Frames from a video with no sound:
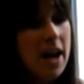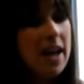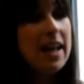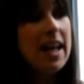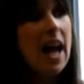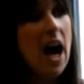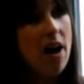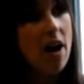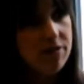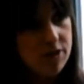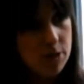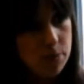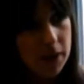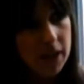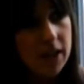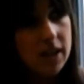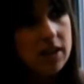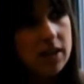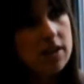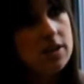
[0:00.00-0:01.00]
You have to be
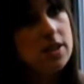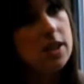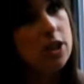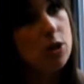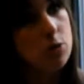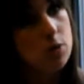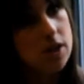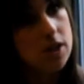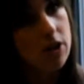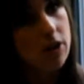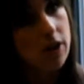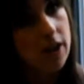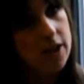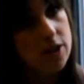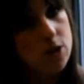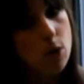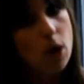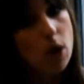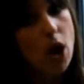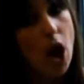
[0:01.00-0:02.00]
in continuous learning.
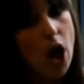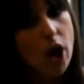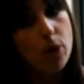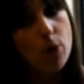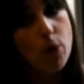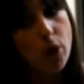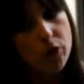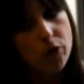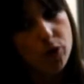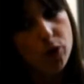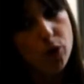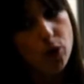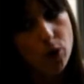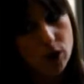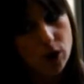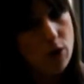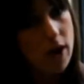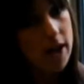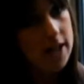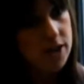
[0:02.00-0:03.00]
So a lot of what Google
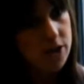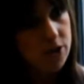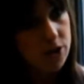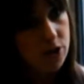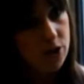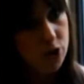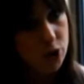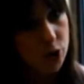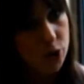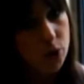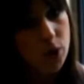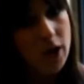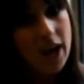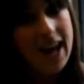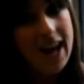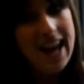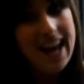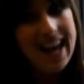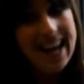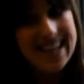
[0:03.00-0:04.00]
tries to do
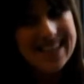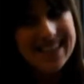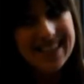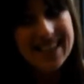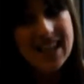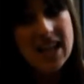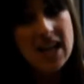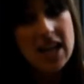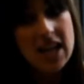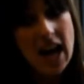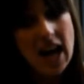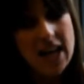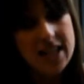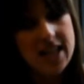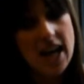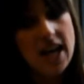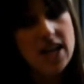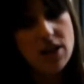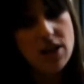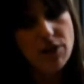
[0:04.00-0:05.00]
is
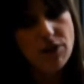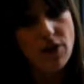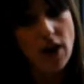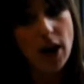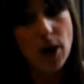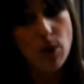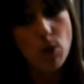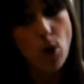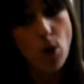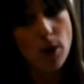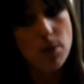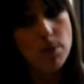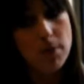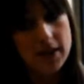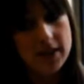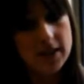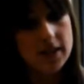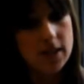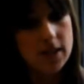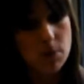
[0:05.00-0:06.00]
identify what
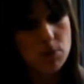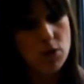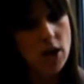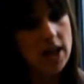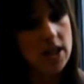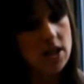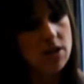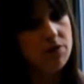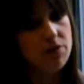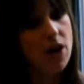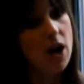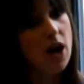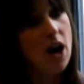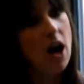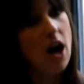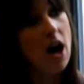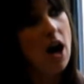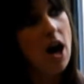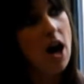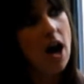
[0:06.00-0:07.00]
business objective
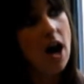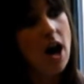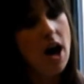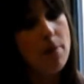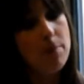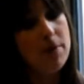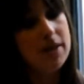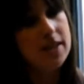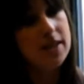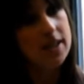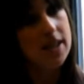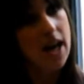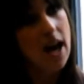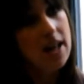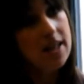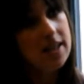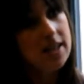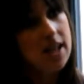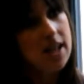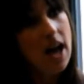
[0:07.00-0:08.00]
a business
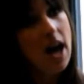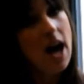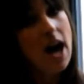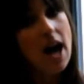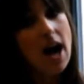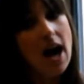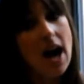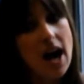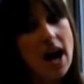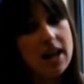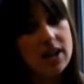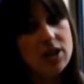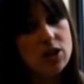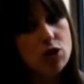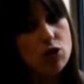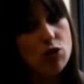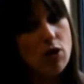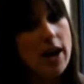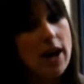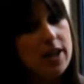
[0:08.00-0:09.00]
has and
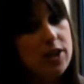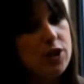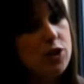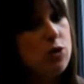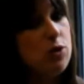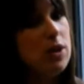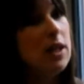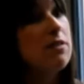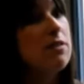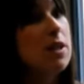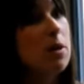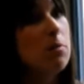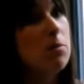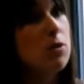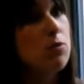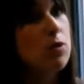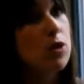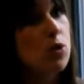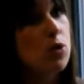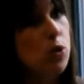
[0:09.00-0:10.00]
tries to give them the
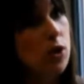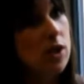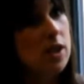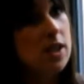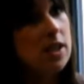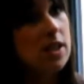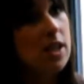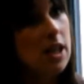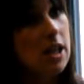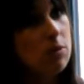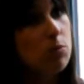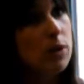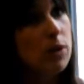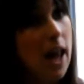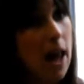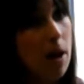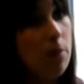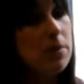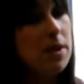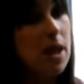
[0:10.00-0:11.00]
resources that would
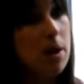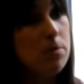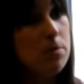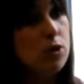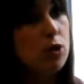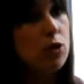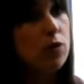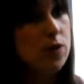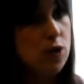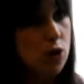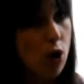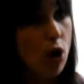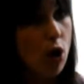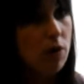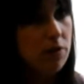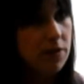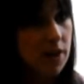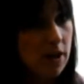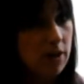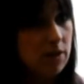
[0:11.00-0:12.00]
help them sort of
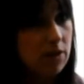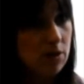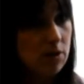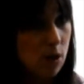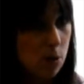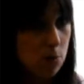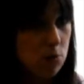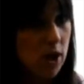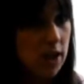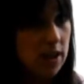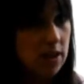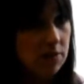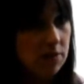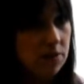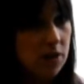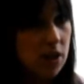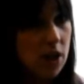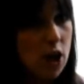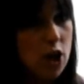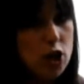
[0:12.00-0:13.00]
solve that objective.
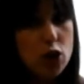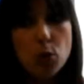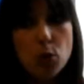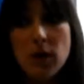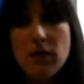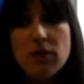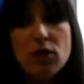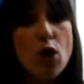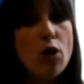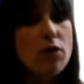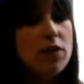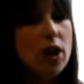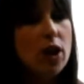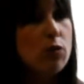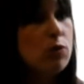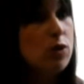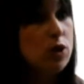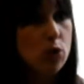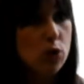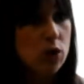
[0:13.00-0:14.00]
So we have an awful lot of
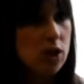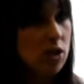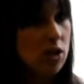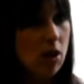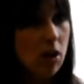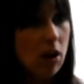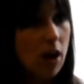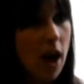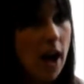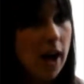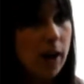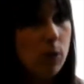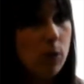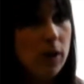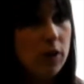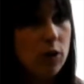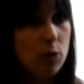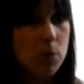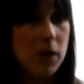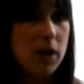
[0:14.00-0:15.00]
resources online,
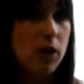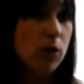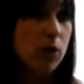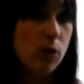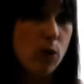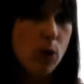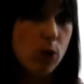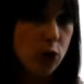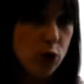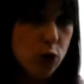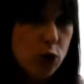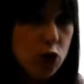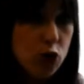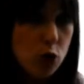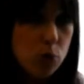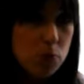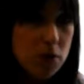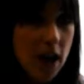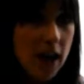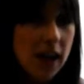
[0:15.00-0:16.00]
whether it be on our own
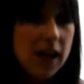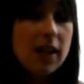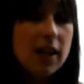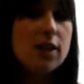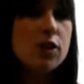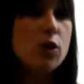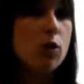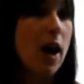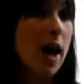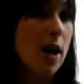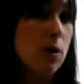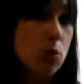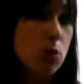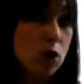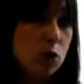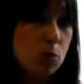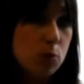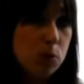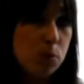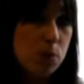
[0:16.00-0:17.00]
YouTube channels or
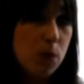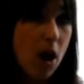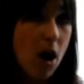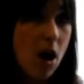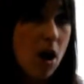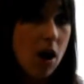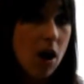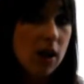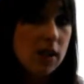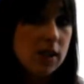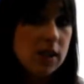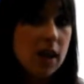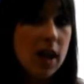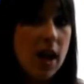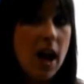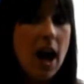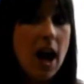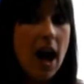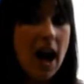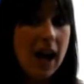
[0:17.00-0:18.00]
AdWords blogs,
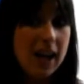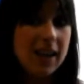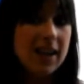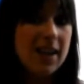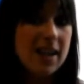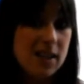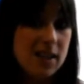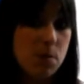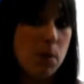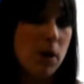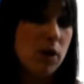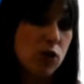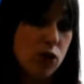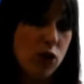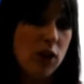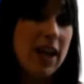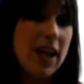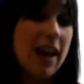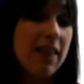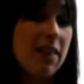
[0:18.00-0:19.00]
and it is about sort
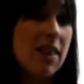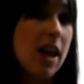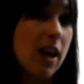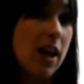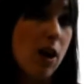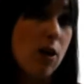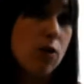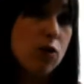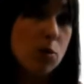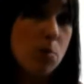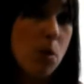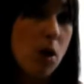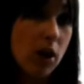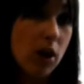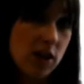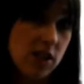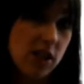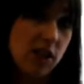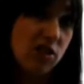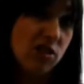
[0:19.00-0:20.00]
of getting that out to
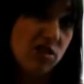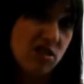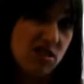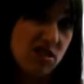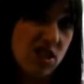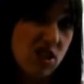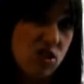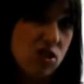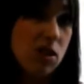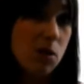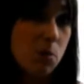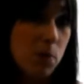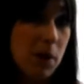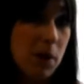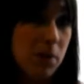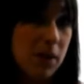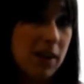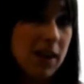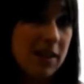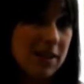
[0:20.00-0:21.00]
marketeers and digital
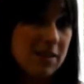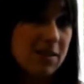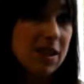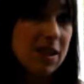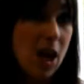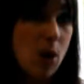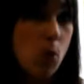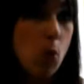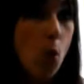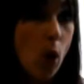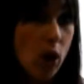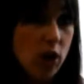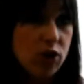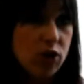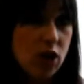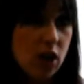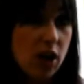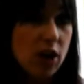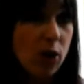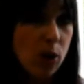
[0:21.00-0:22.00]
people that want
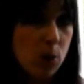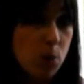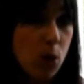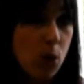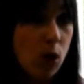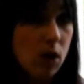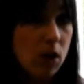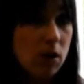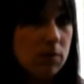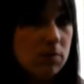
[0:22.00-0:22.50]
to learn more.